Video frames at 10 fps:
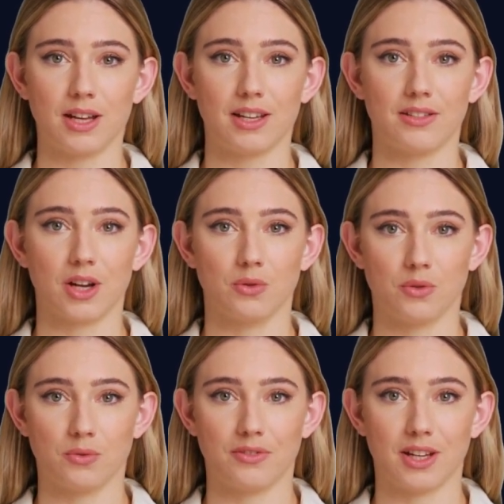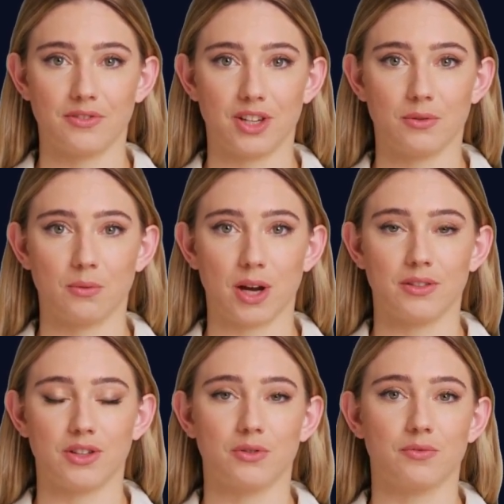It allows you to tell the
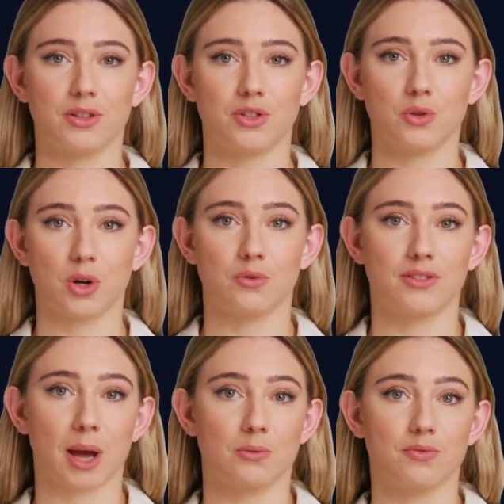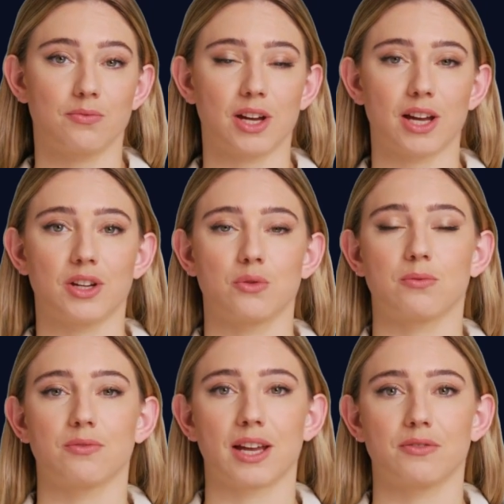compiler that you know the type of a value,